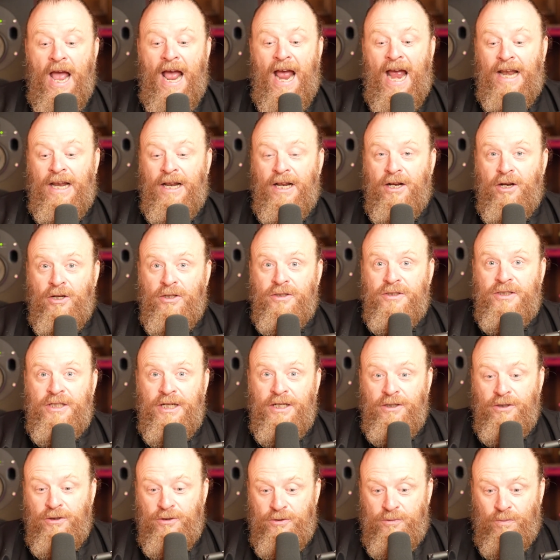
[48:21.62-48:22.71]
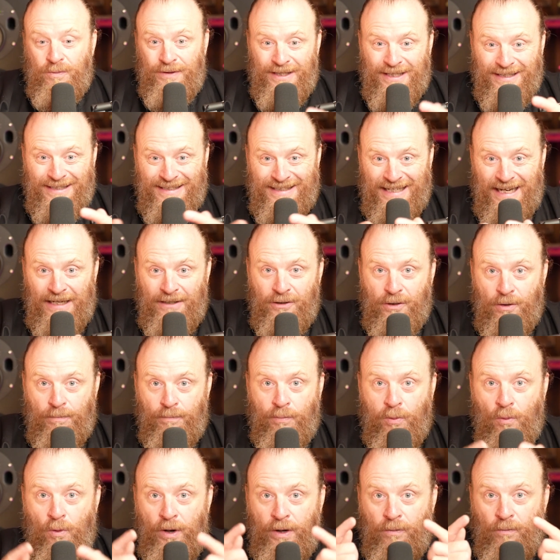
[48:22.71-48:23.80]
and it continues with the center
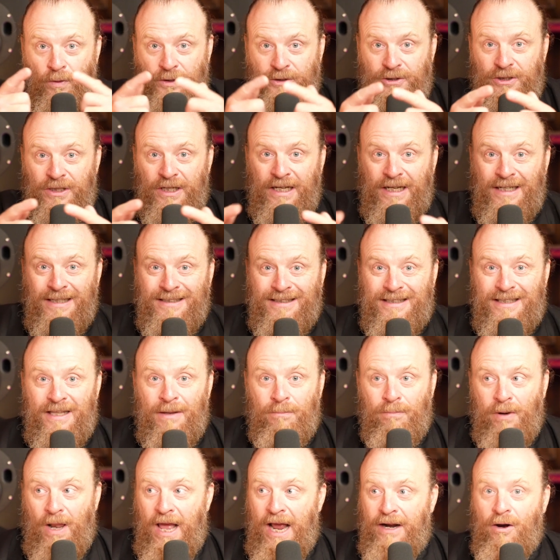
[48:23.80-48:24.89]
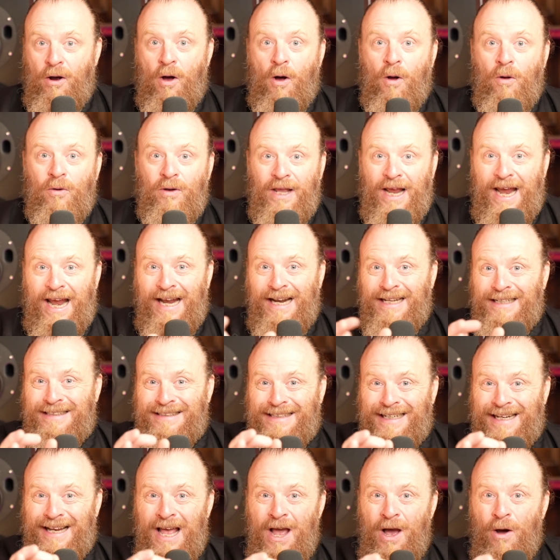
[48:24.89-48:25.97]
point, which is the black hole
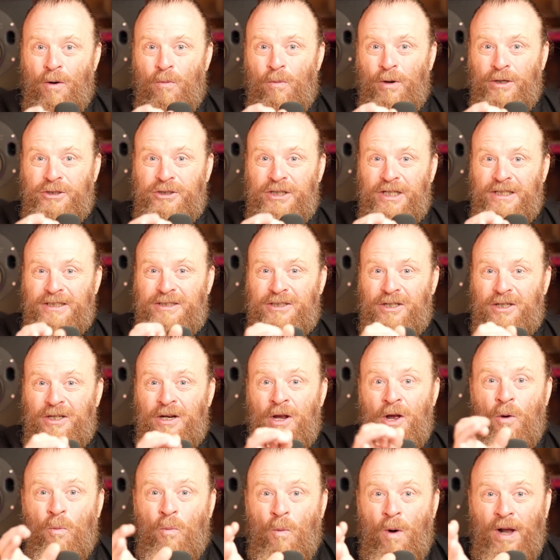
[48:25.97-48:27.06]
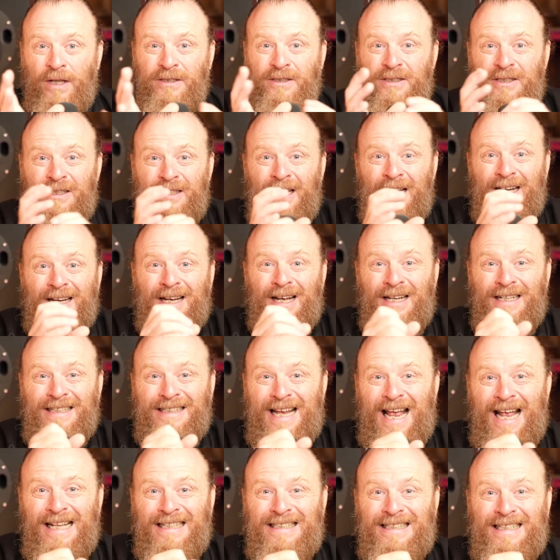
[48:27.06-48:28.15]
energy, which is once
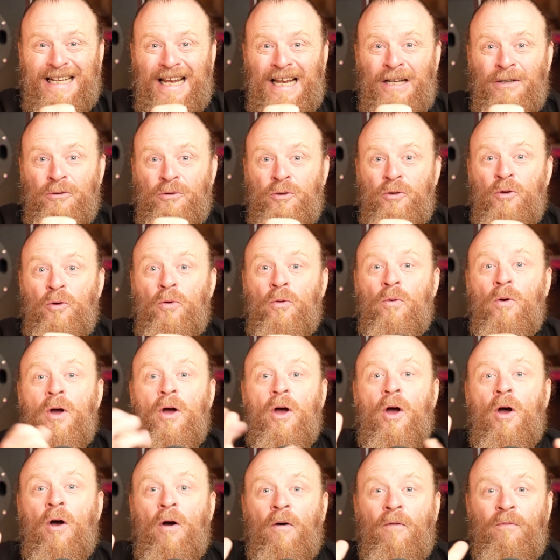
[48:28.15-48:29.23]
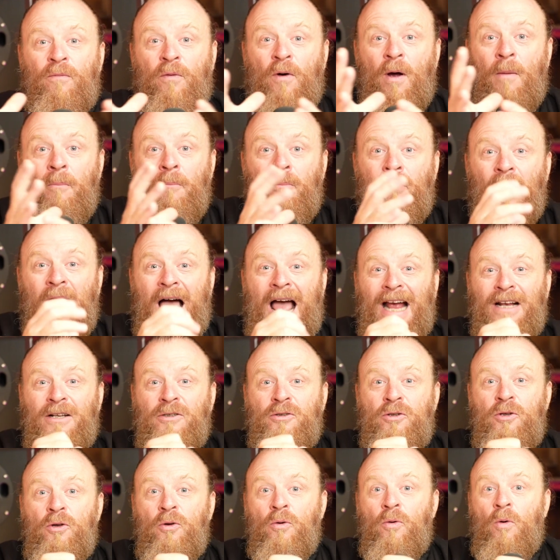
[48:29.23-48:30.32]
condensed into from black
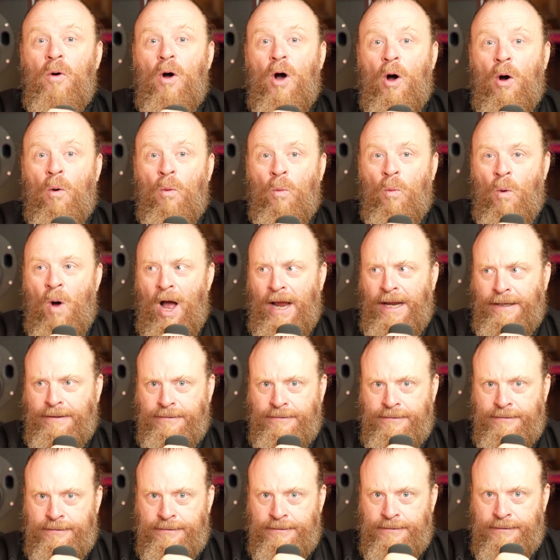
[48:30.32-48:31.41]
to white.